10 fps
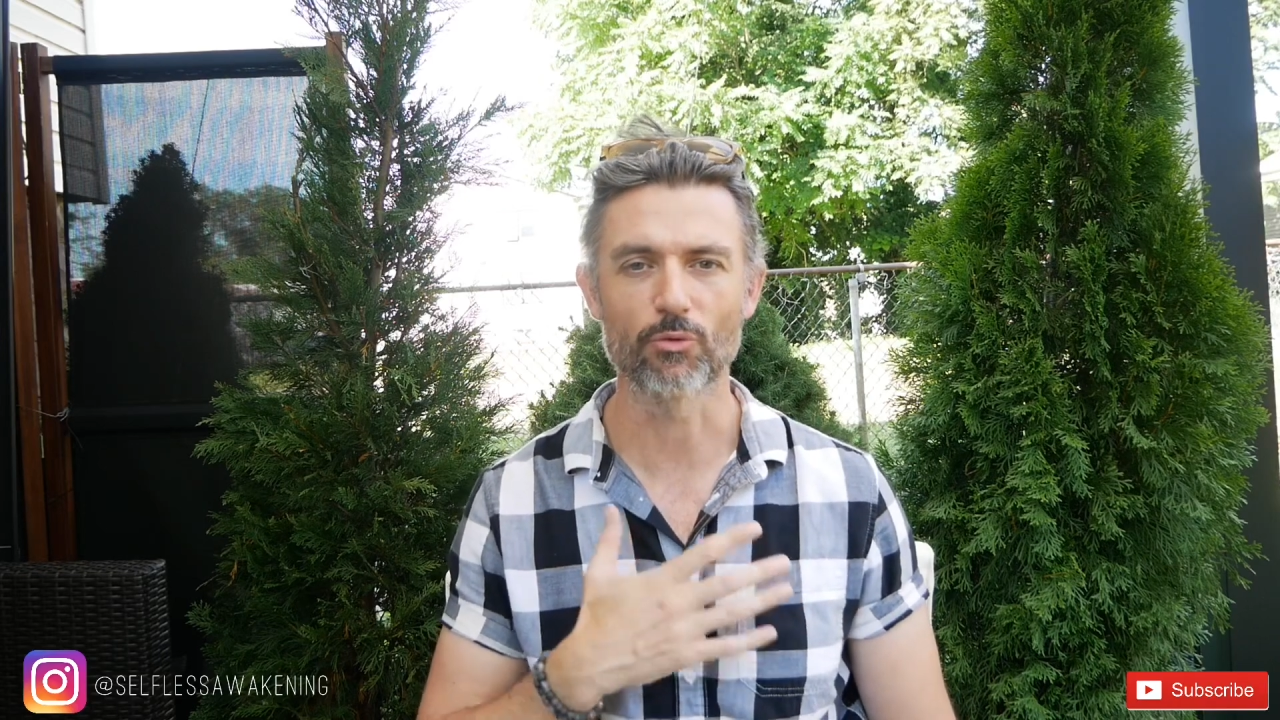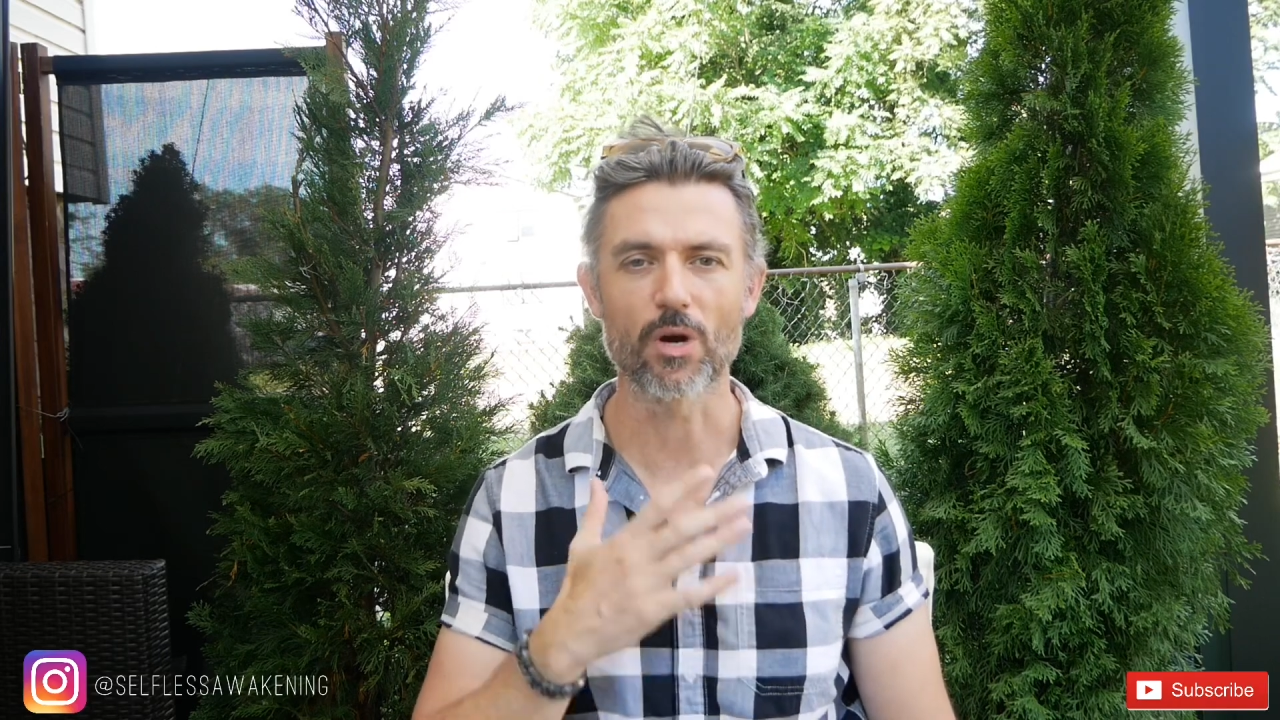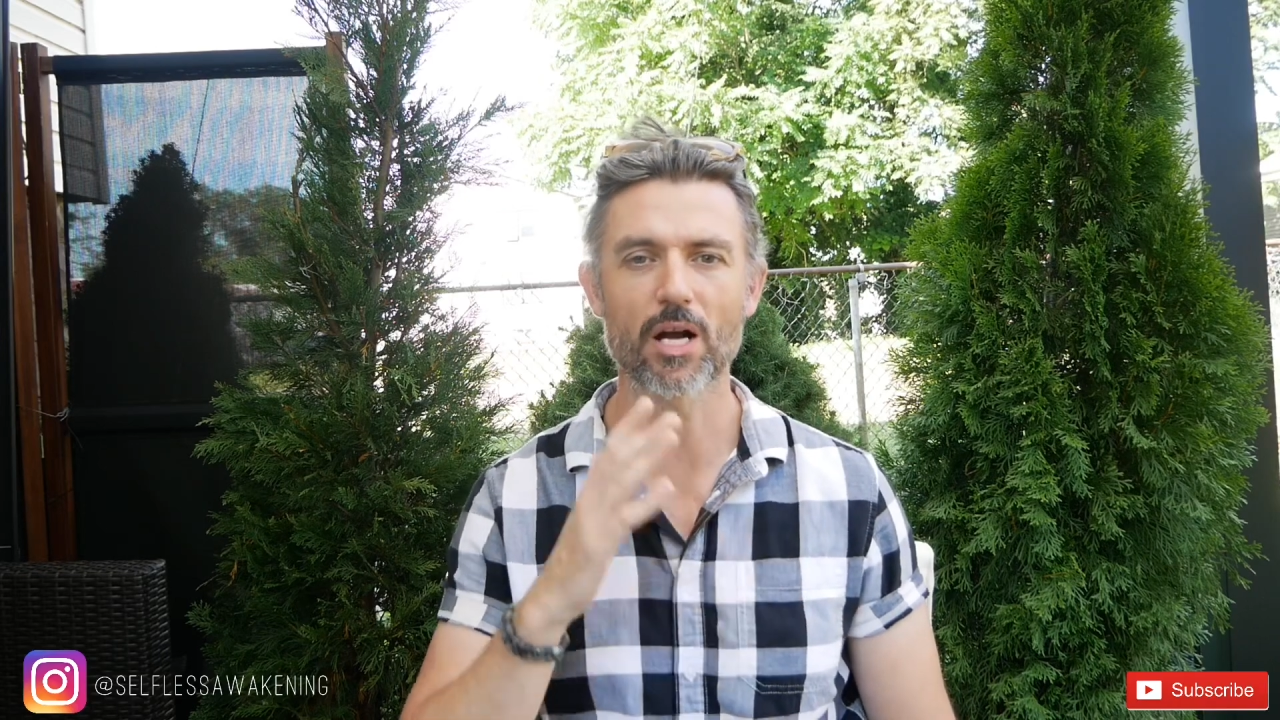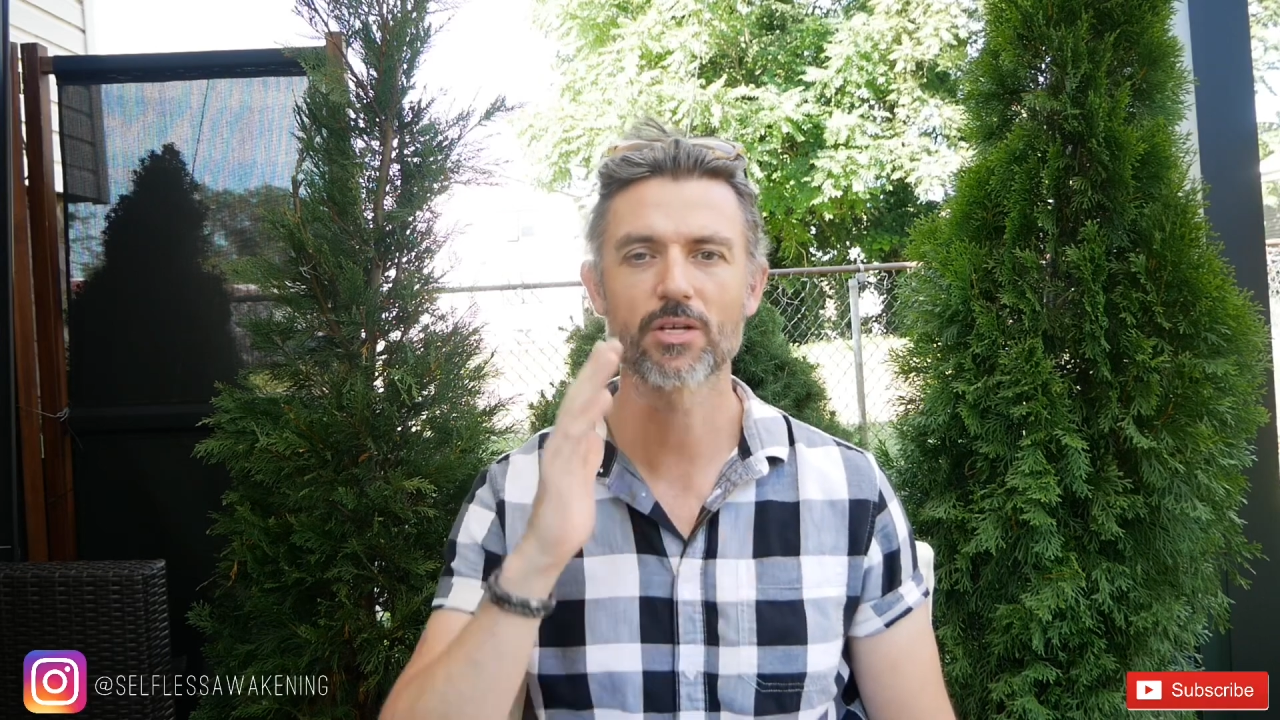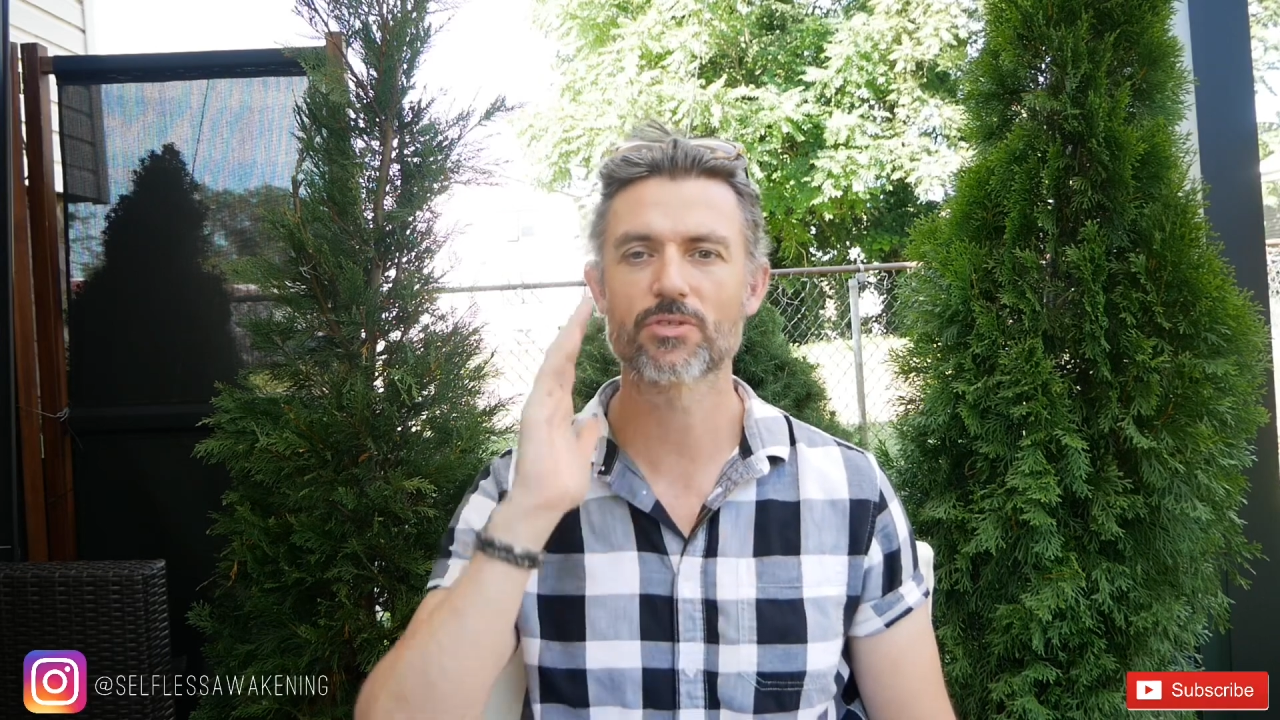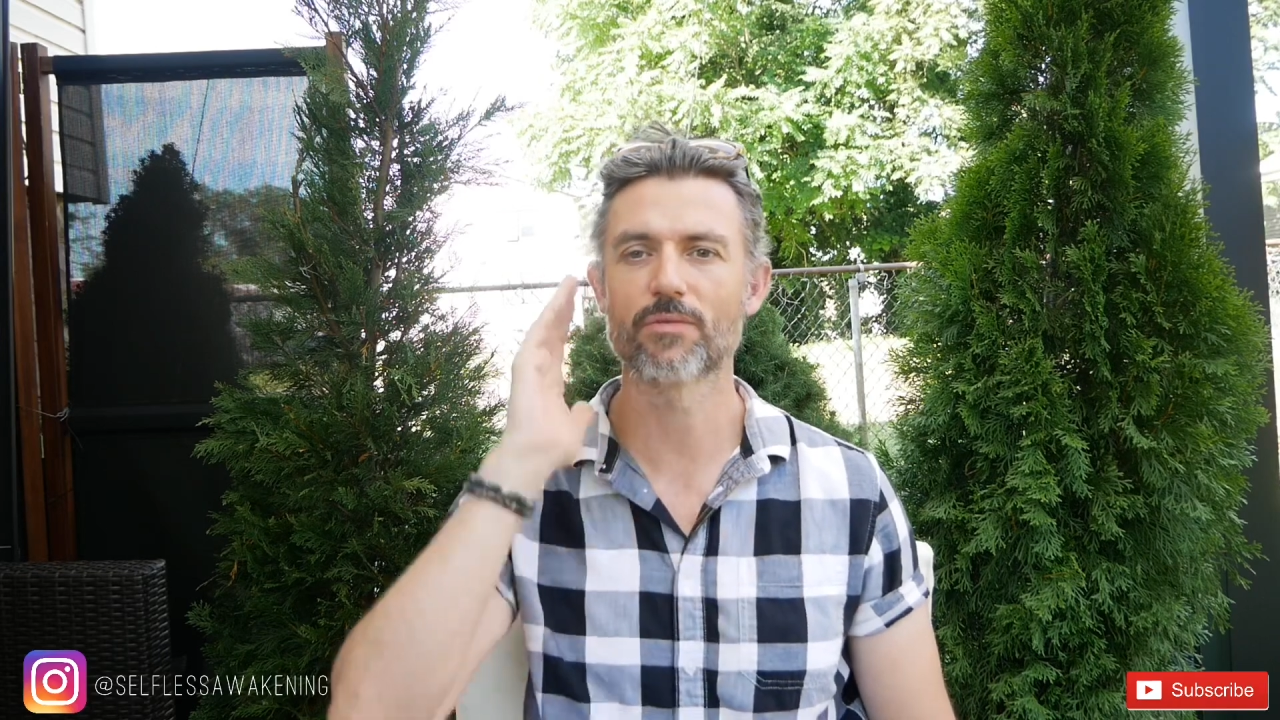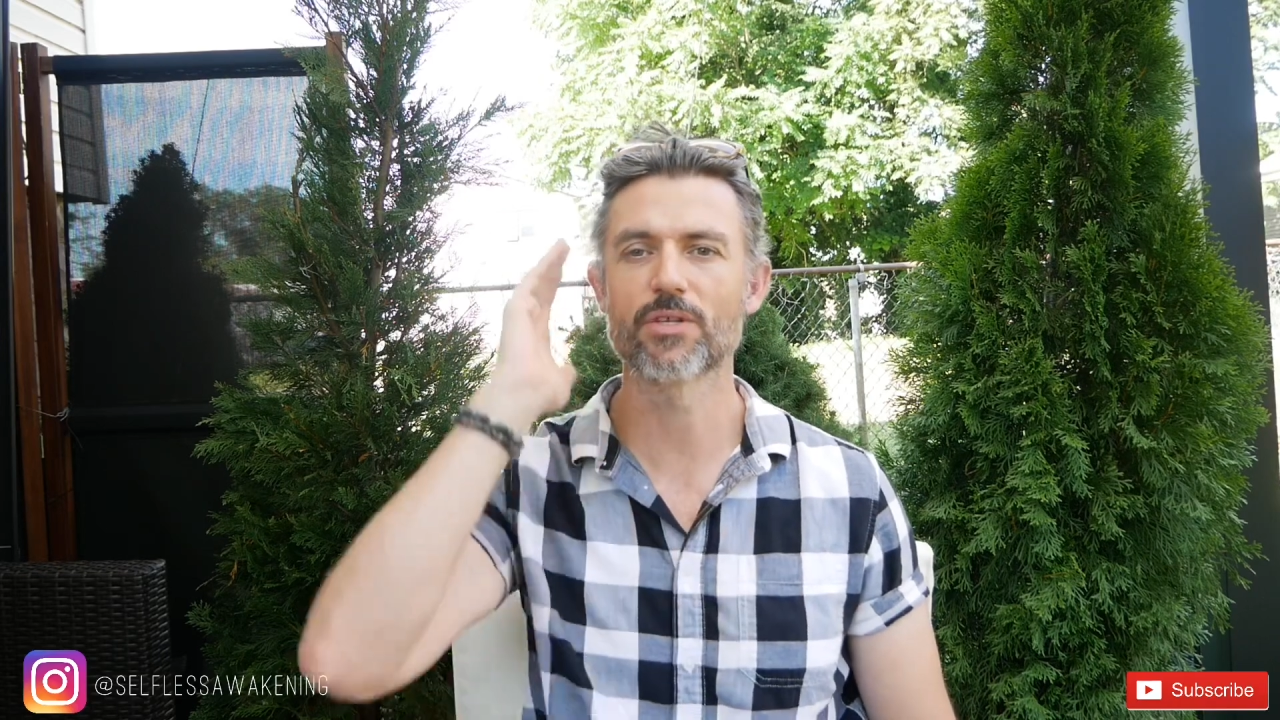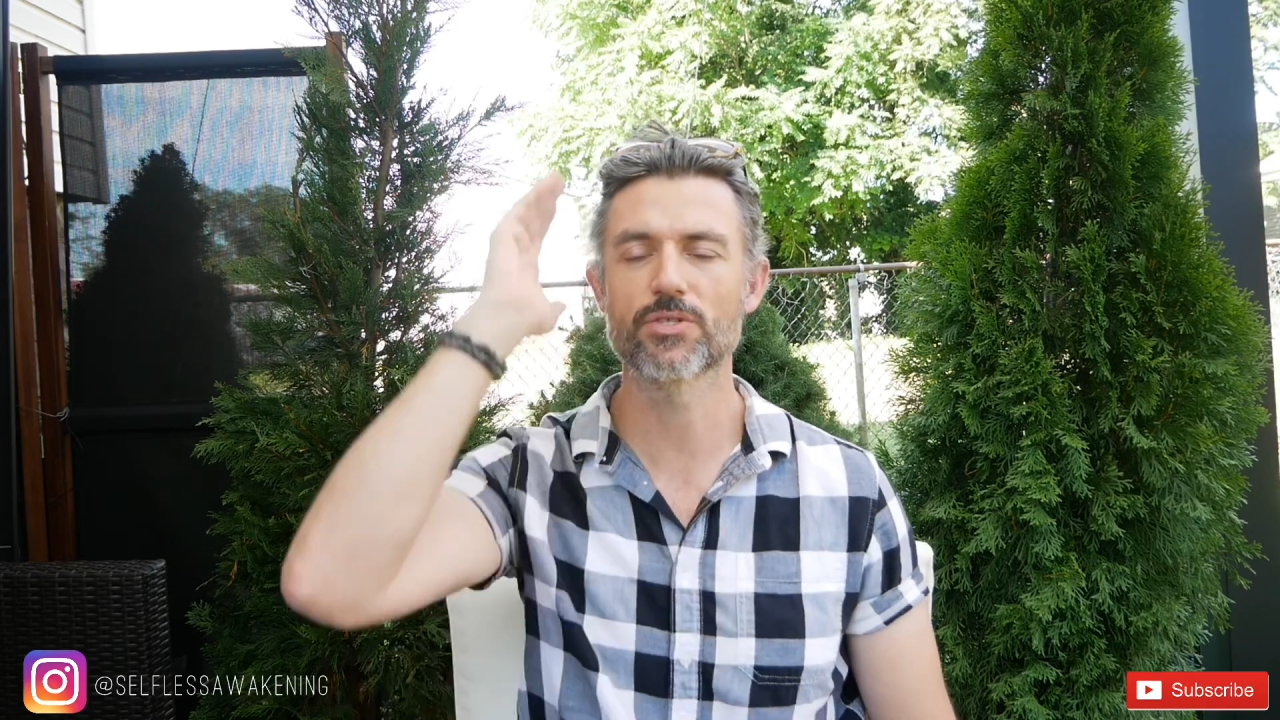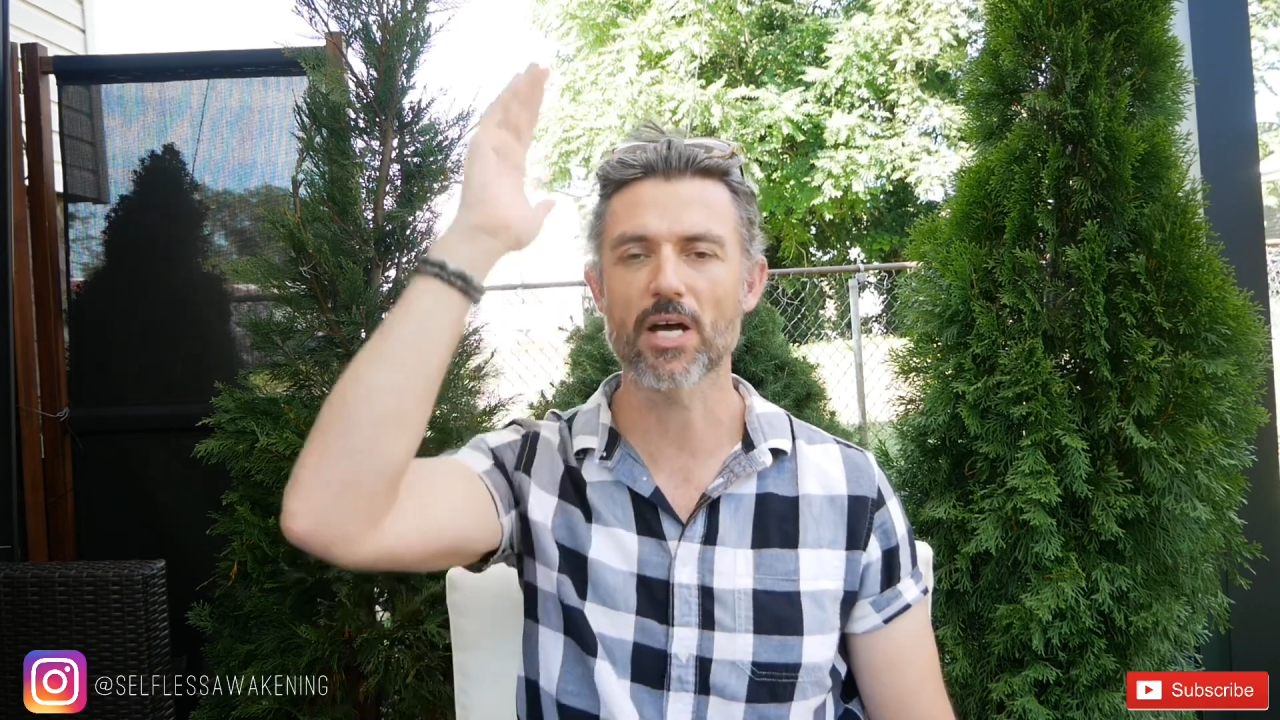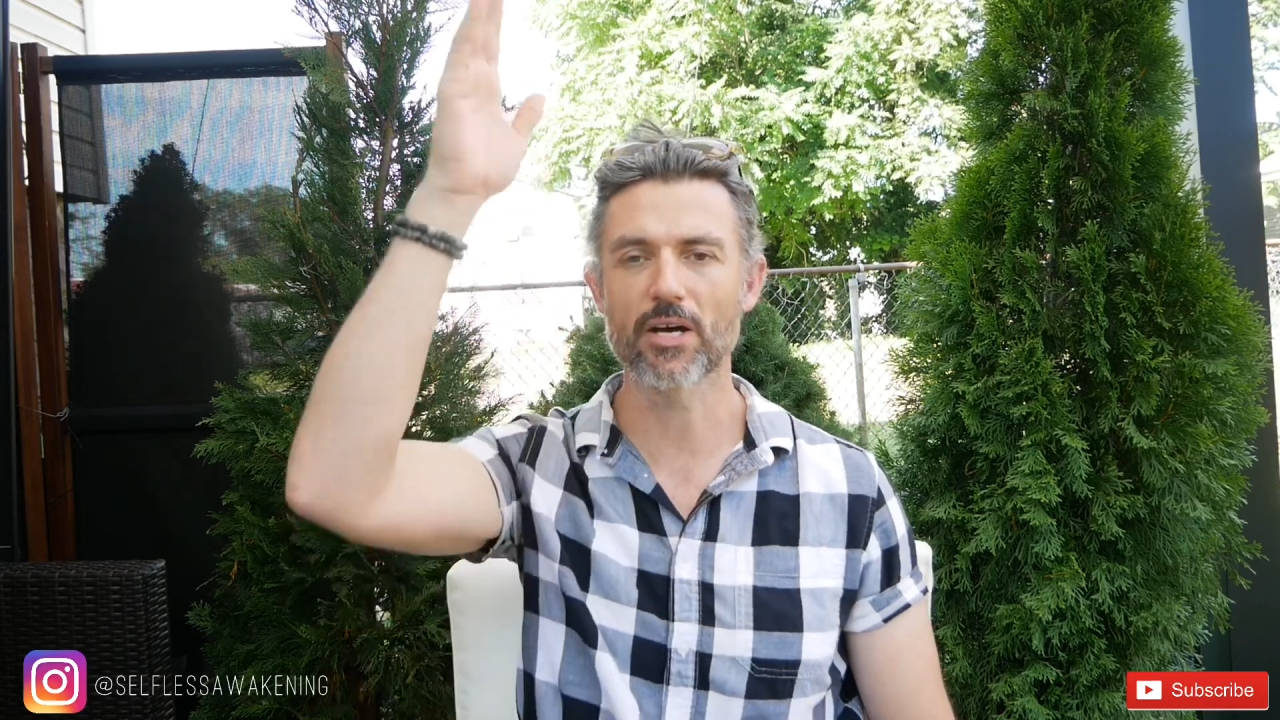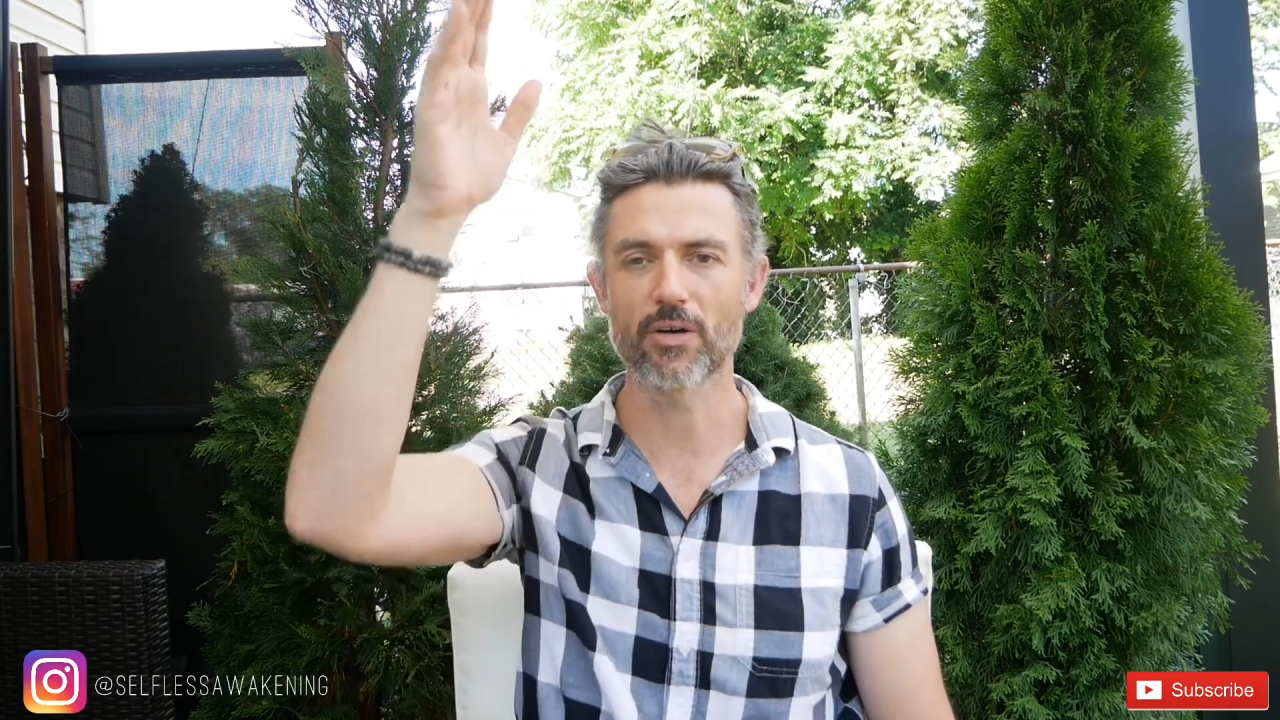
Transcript: rockets of desire